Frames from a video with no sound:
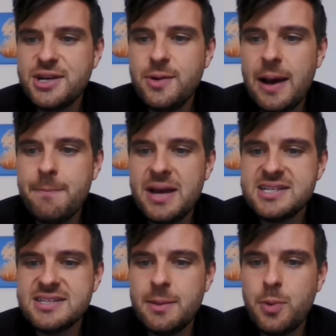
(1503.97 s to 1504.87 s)
2 and
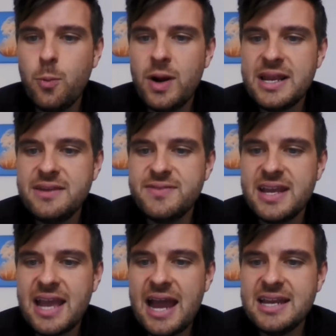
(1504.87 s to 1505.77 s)
messed up one
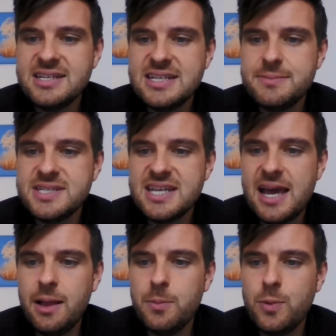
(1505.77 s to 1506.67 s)
evening. Any tips to
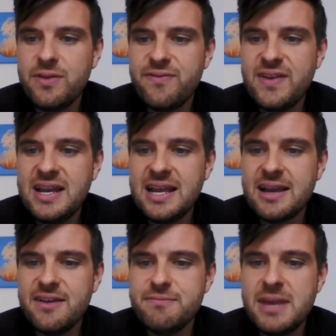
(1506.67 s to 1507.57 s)
help with
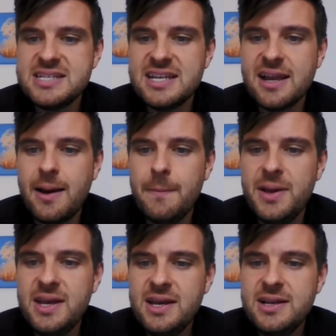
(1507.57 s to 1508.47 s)
feeling of messing
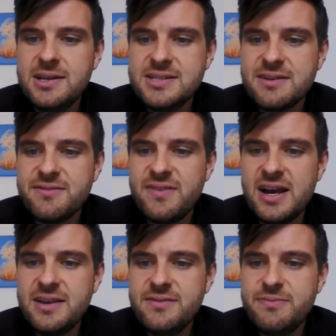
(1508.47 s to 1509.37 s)
up? Losing
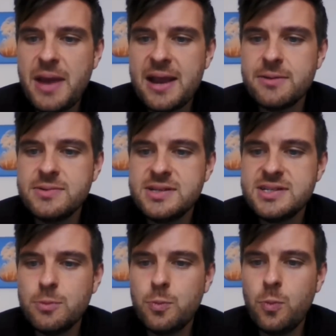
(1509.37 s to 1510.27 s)
5
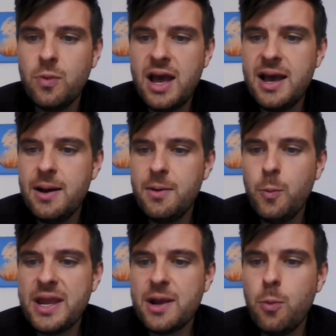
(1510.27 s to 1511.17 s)
pounds,
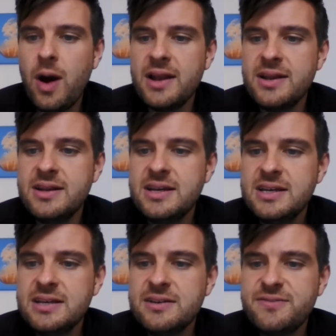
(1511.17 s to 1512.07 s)
week 1,
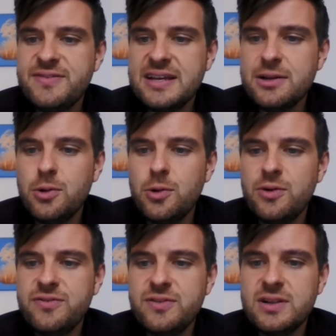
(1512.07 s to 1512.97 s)
feel
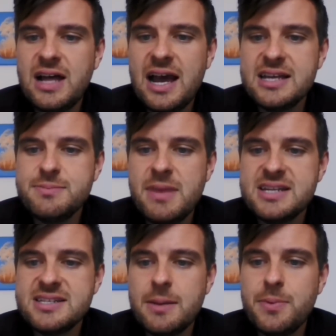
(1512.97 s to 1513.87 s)
awful as
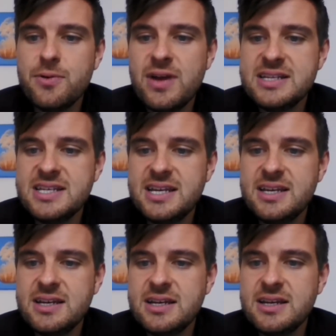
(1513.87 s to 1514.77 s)
messed up
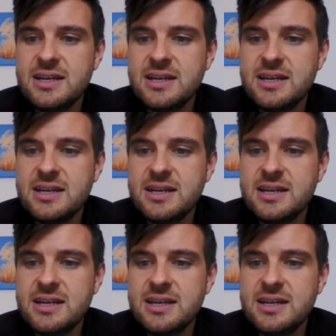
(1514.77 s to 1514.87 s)
already